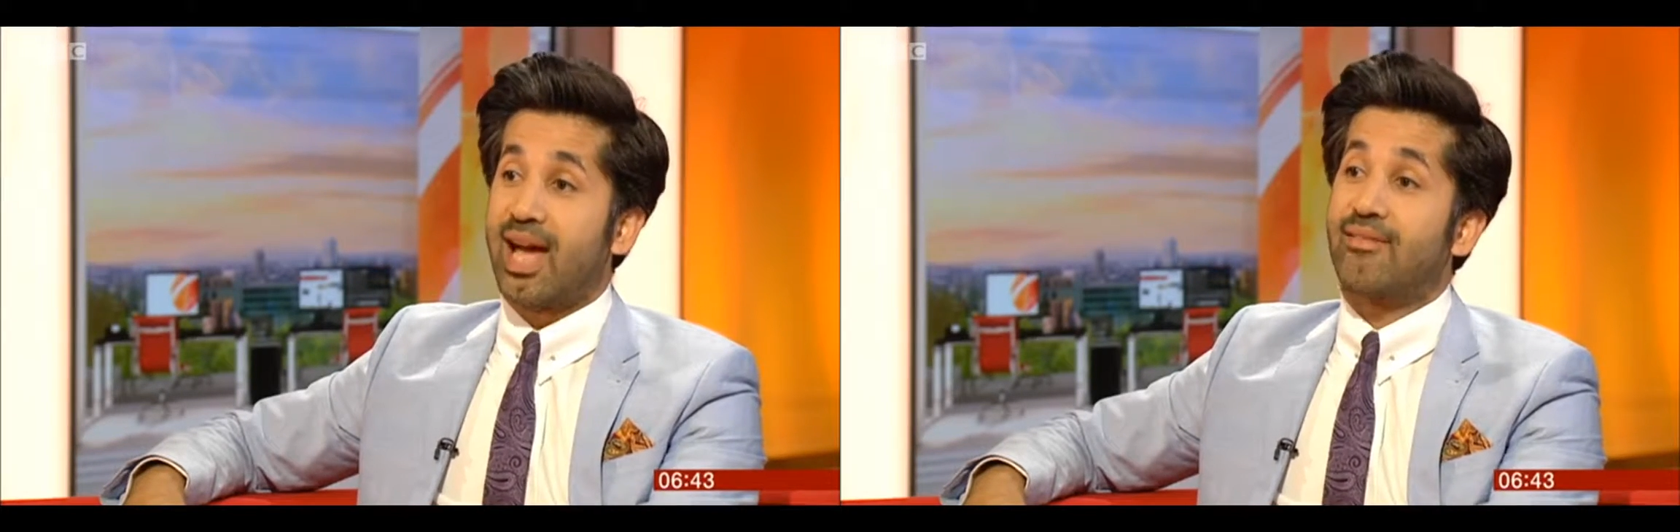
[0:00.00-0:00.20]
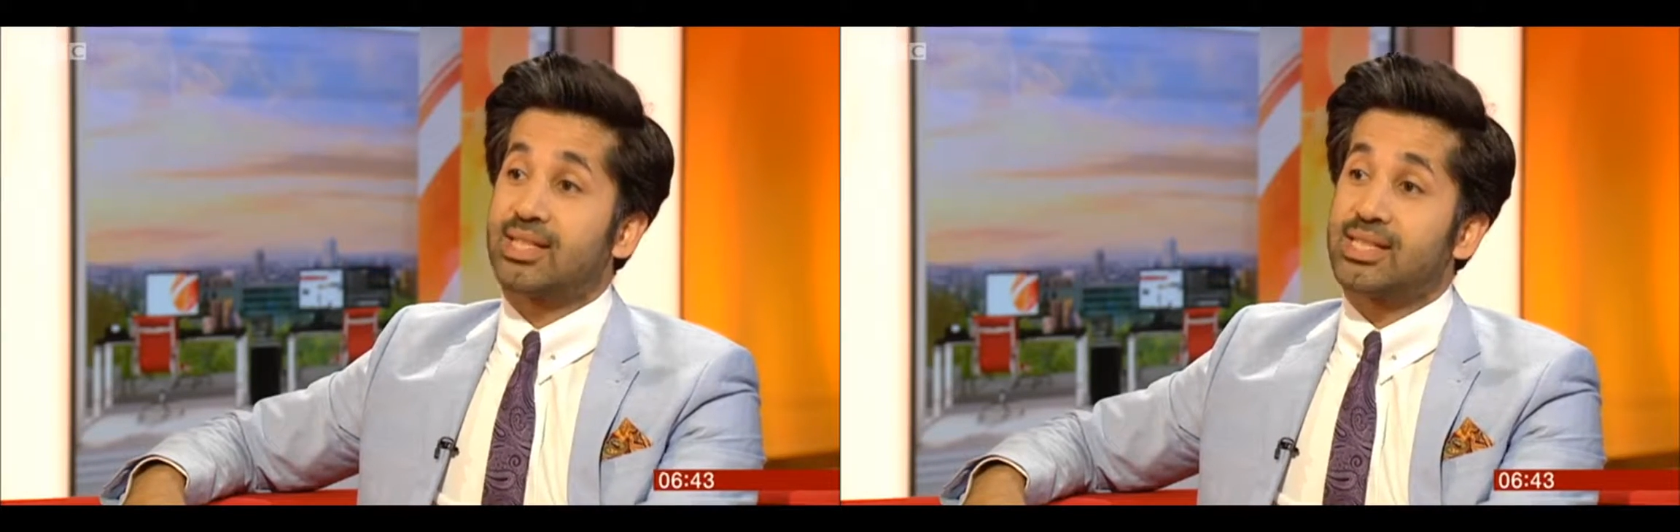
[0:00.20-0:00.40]

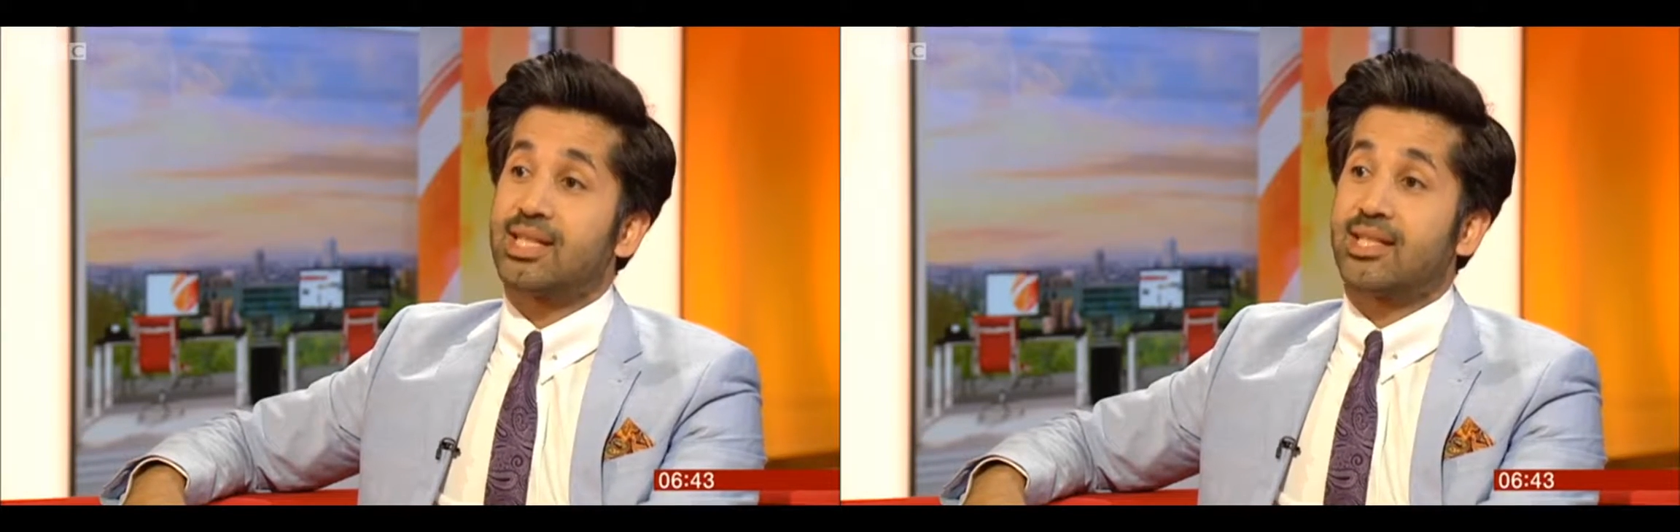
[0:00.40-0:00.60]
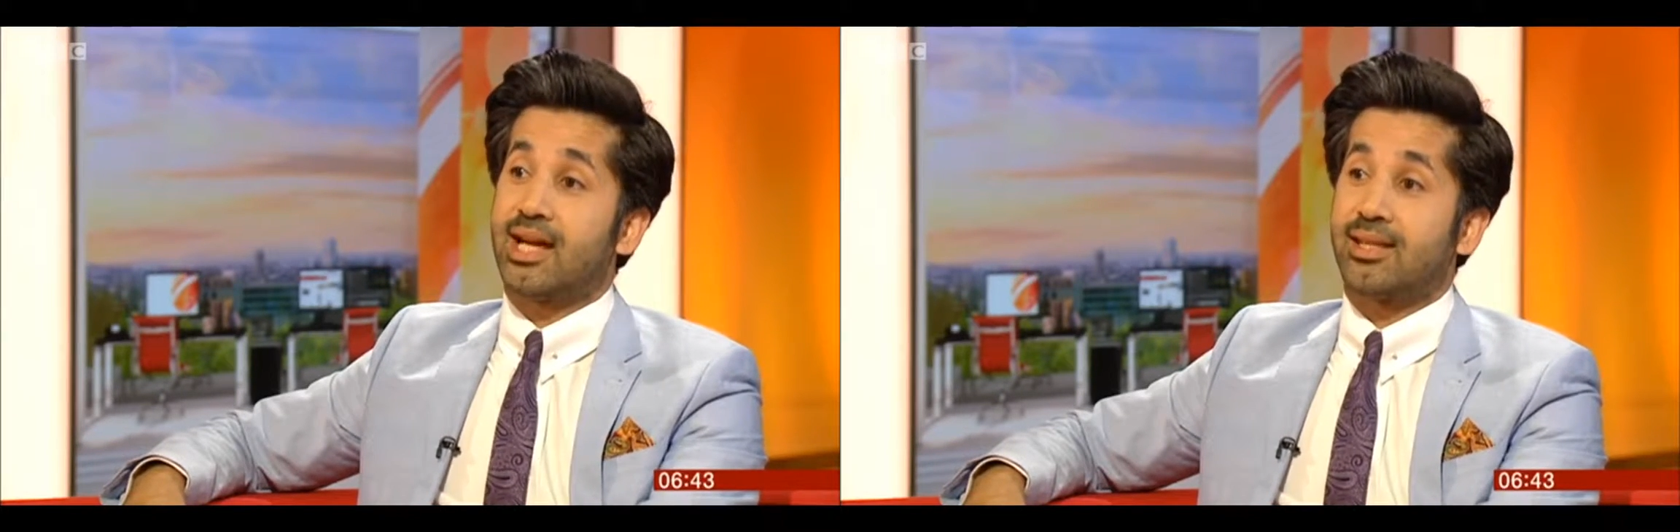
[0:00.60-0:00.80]
Having
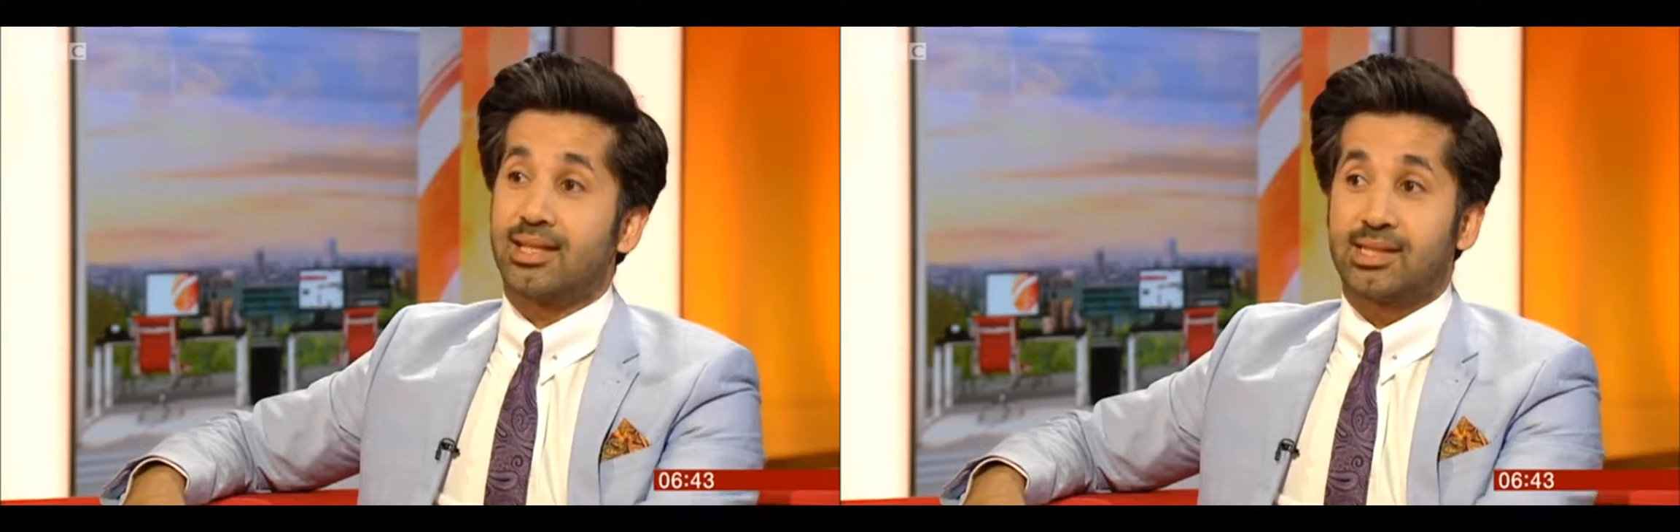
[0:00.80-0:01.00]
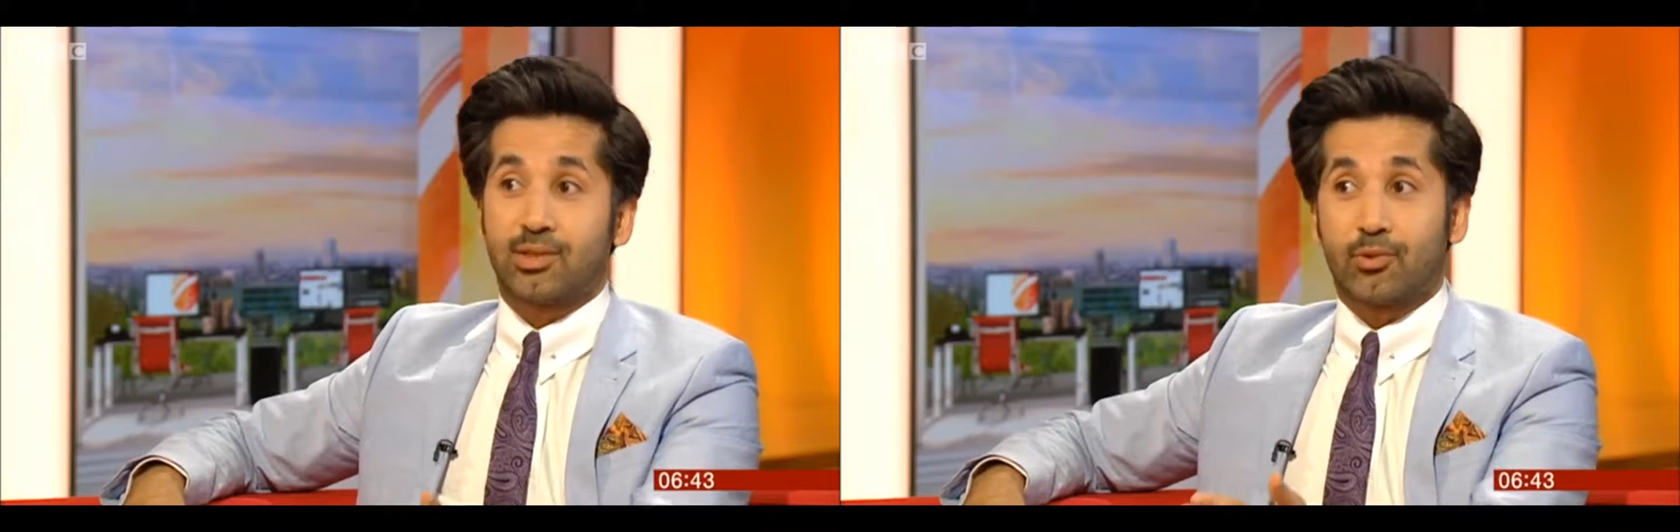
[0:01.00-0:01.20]
said that,
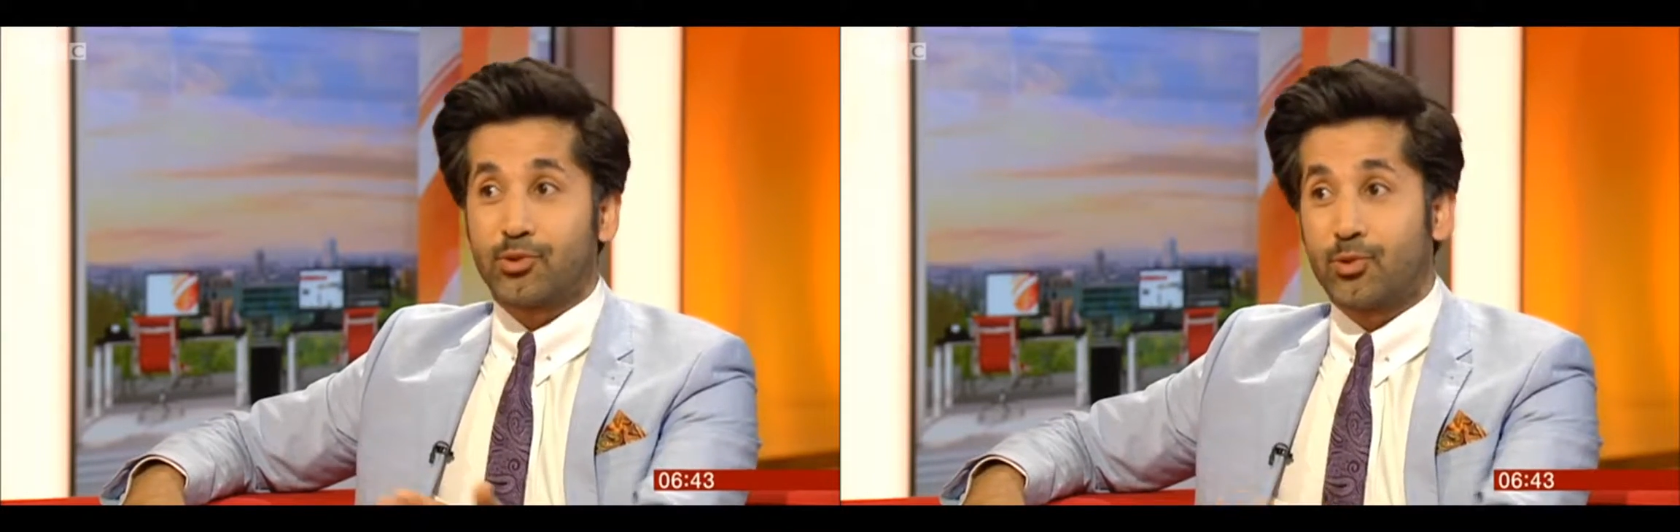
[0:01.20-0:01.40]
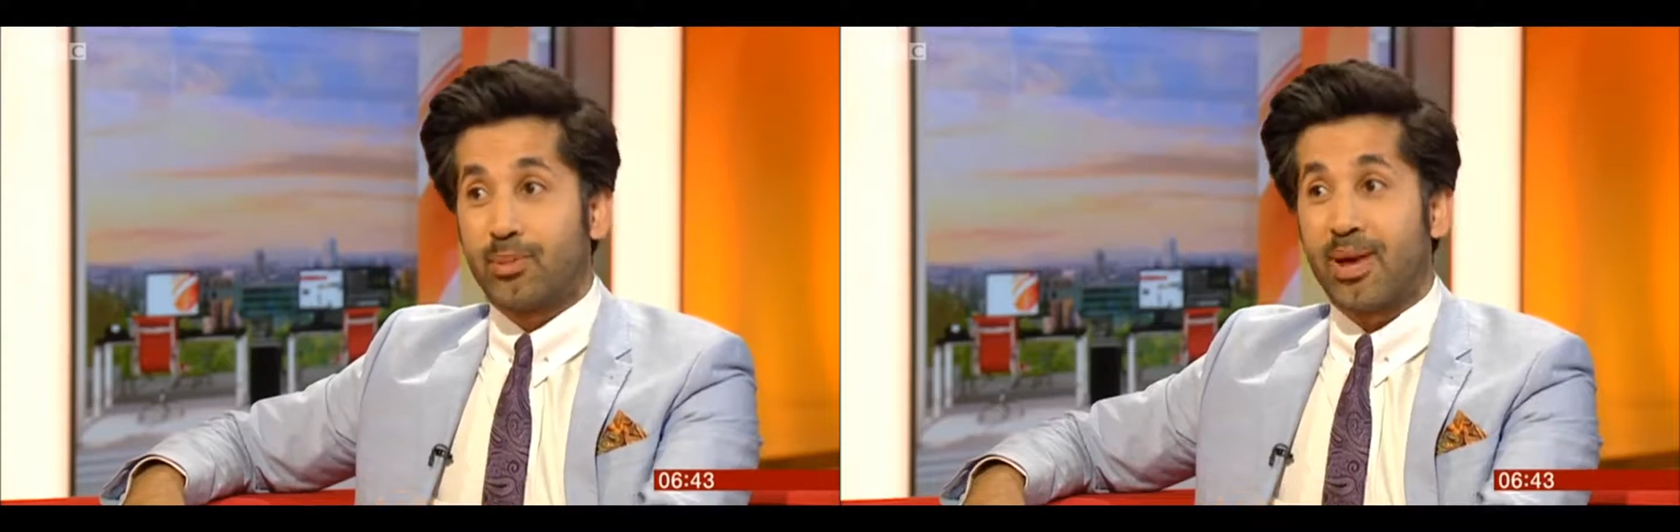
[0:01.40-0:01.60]
they still control about